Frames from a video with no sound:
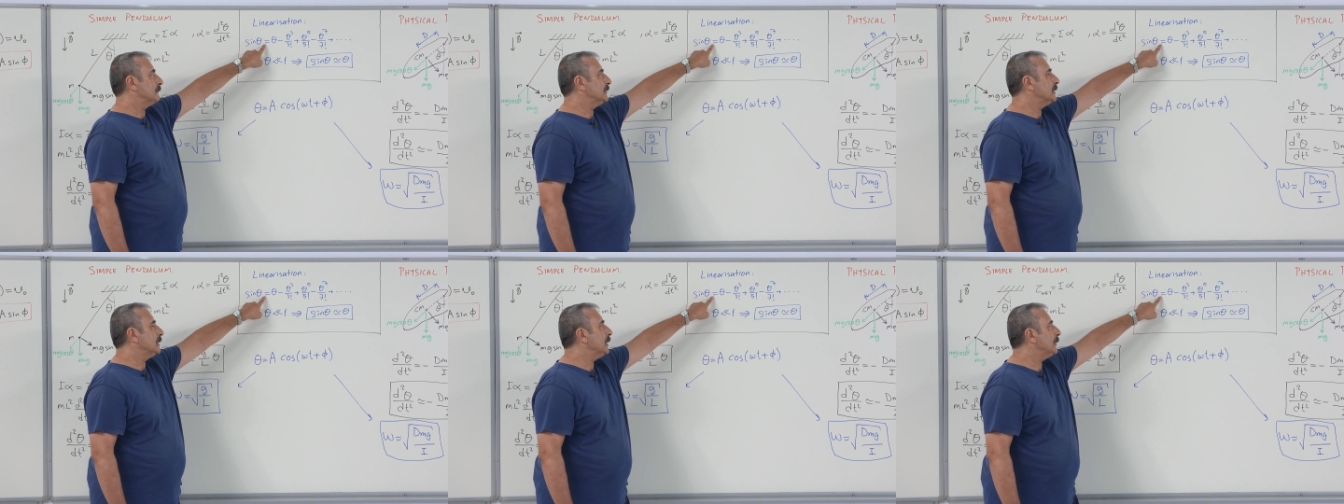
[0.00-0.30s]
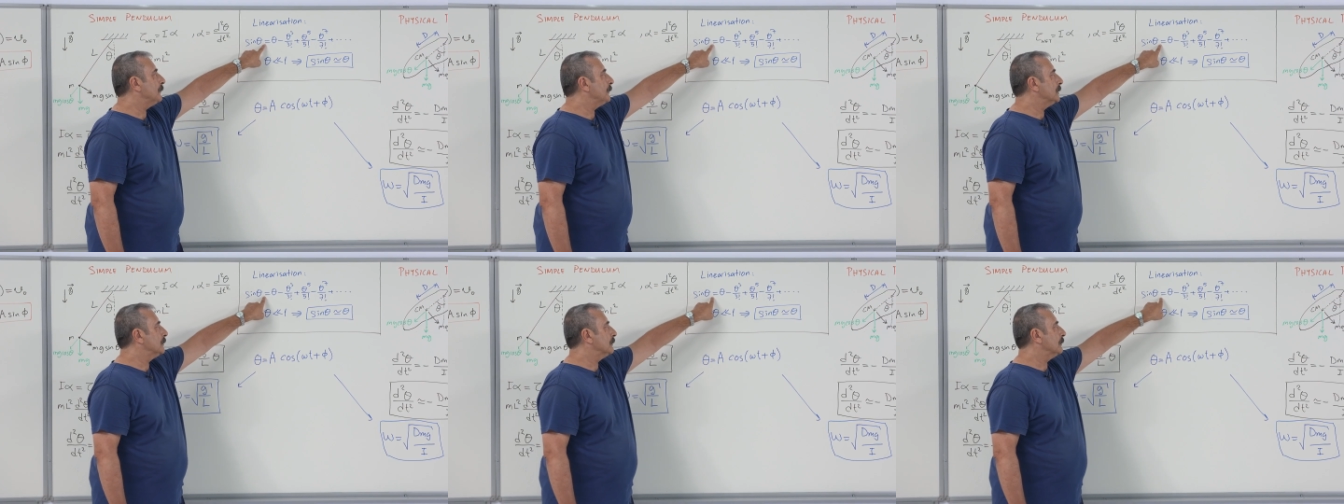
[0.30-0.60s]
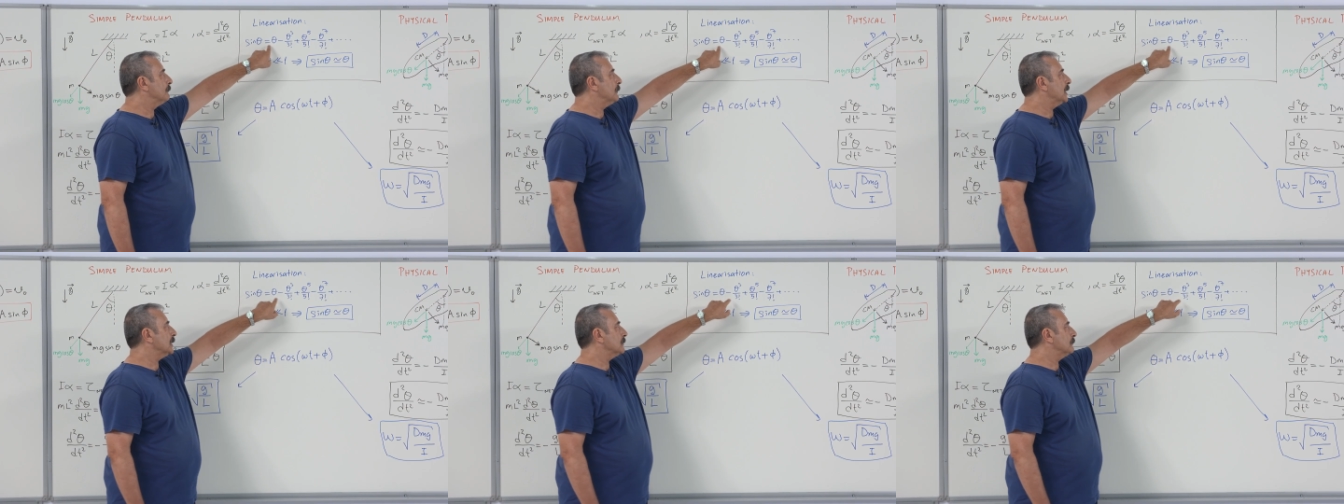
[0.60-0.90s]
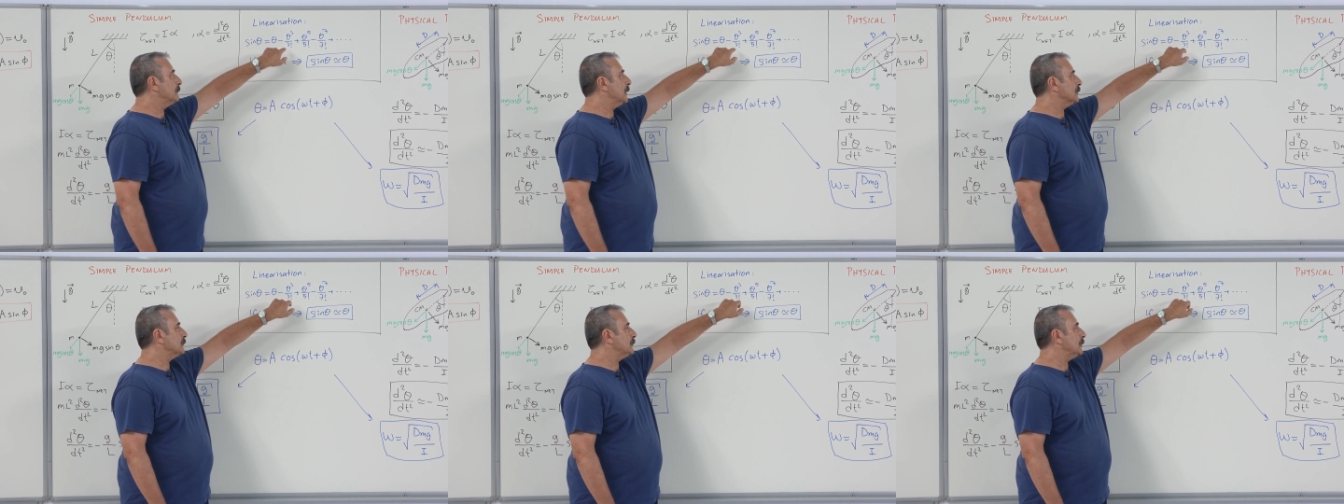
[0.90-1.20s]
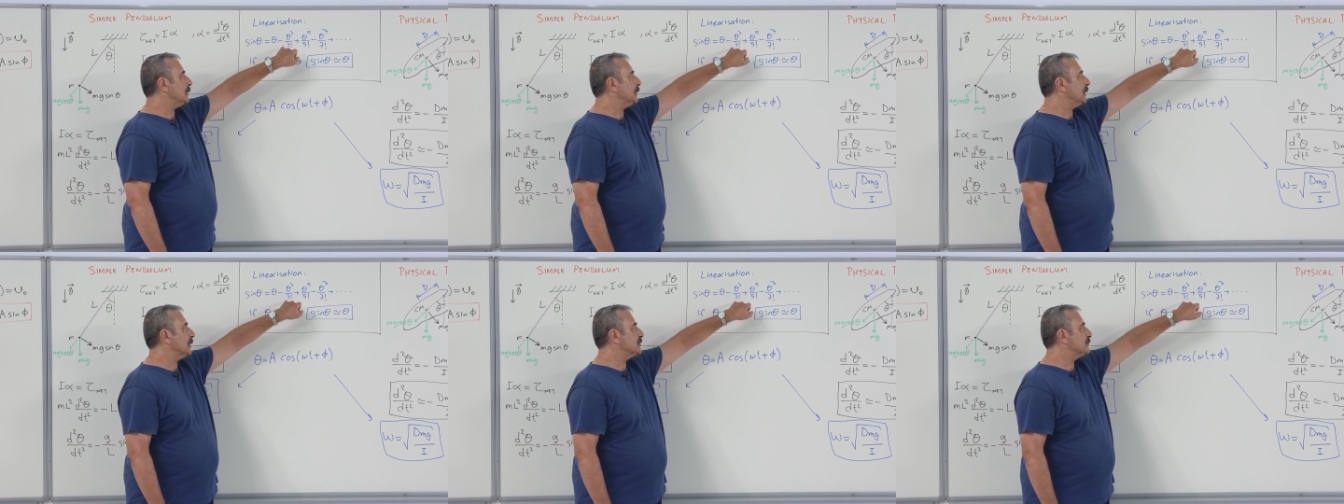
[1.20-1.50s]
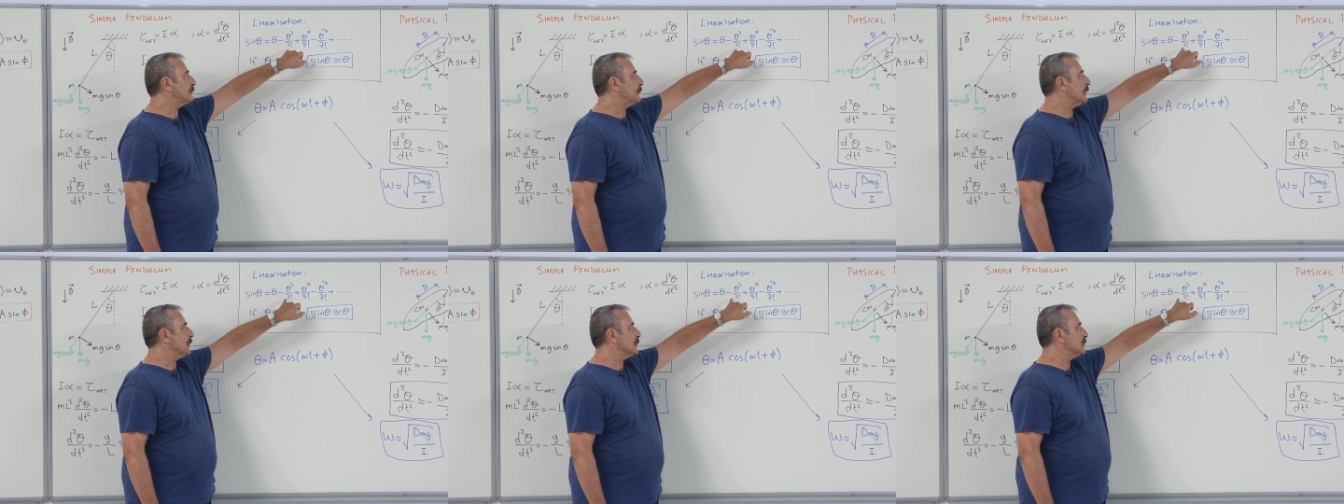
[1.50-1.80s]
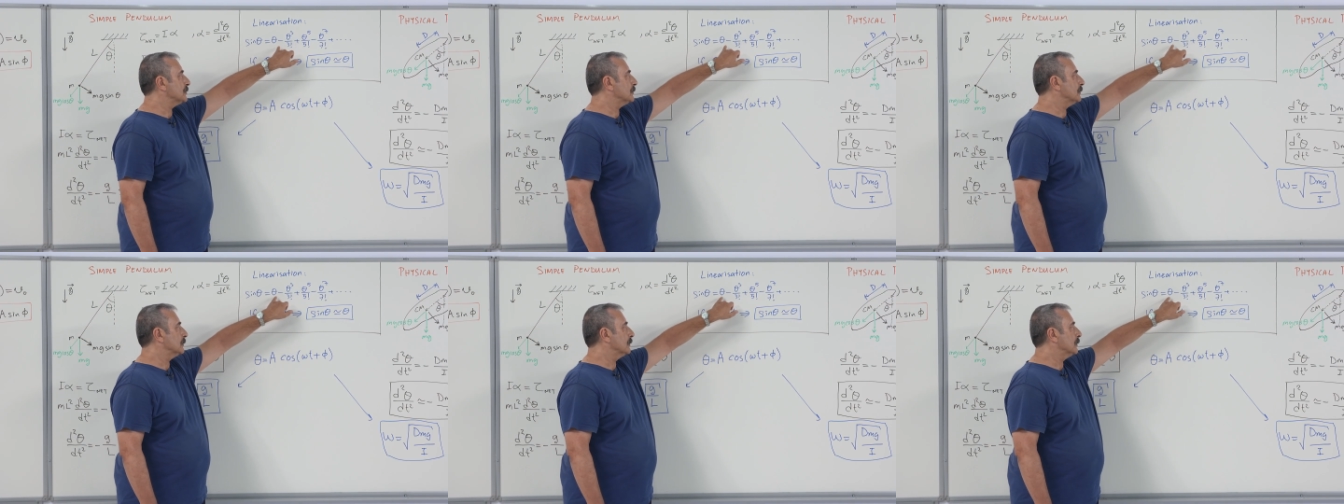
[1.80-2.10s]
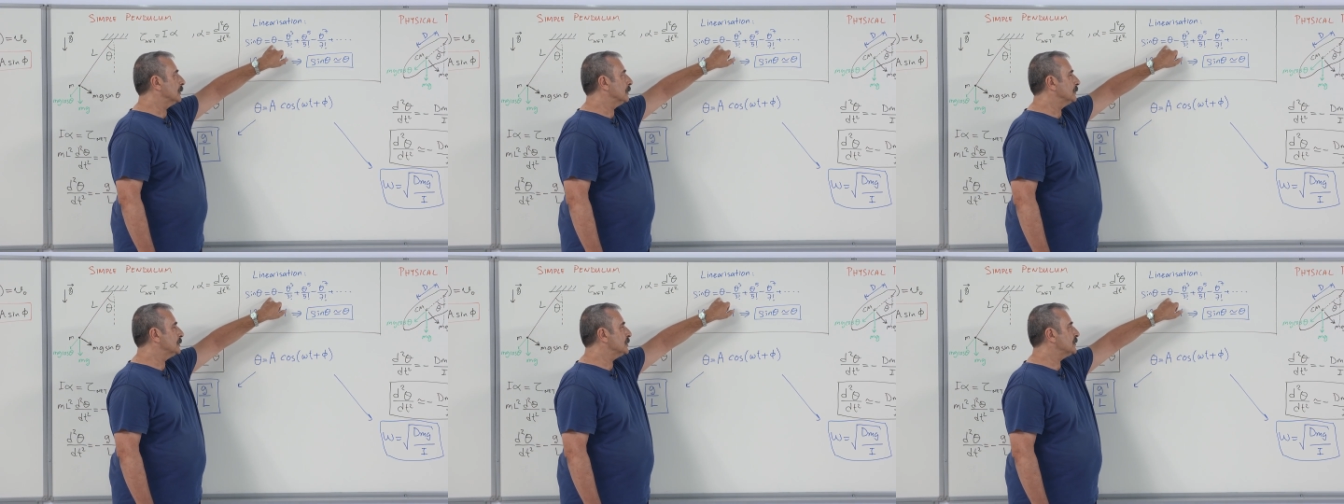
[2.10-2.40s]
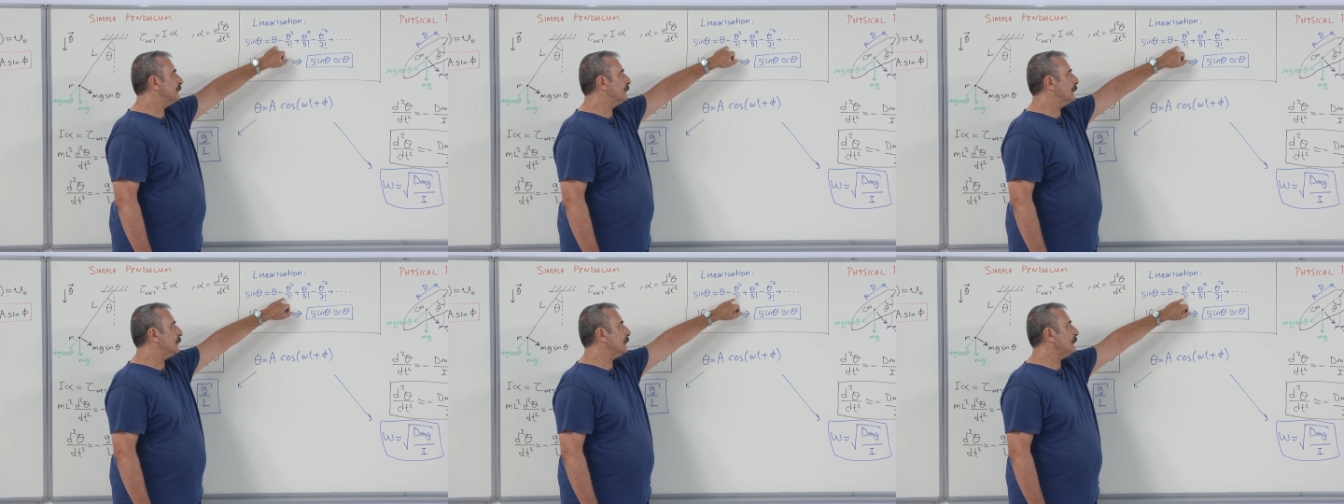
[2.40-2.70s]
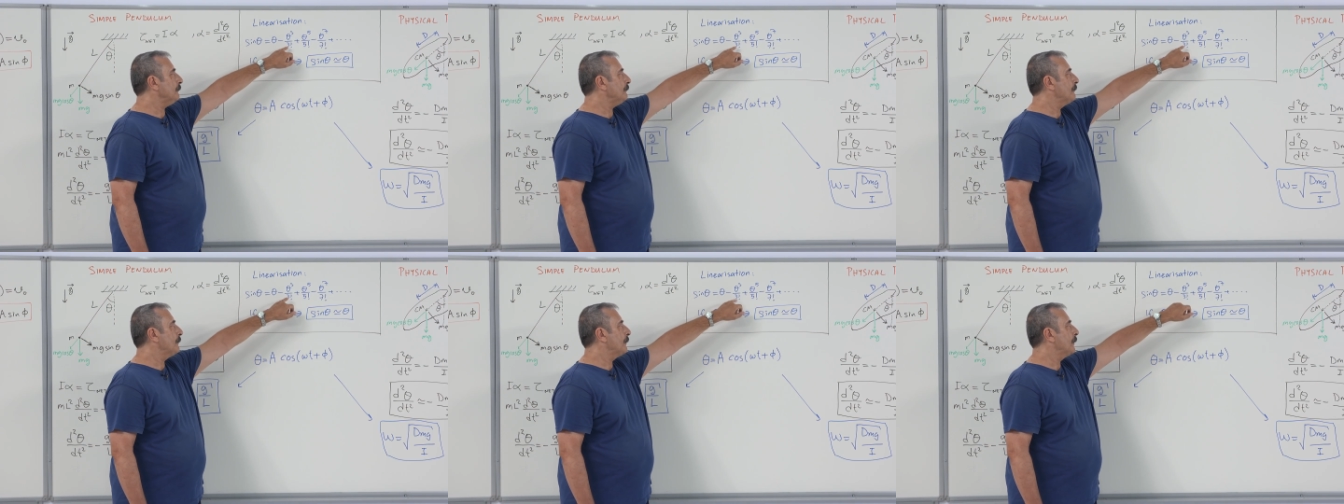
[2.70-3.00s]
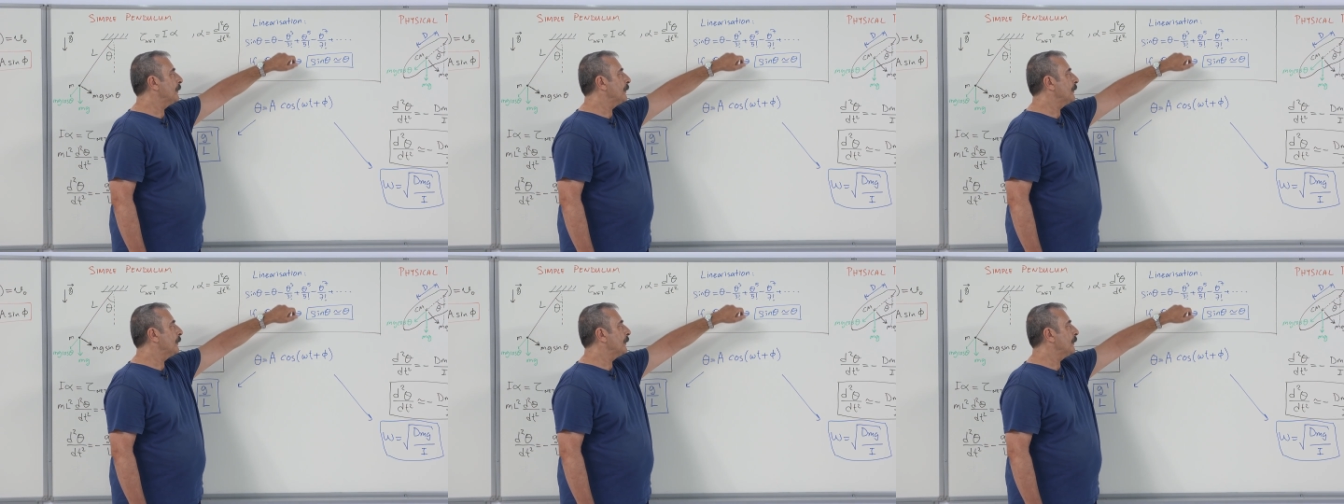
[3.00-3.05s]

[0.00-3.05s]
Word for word: will have a Maclaurin expansion in this form,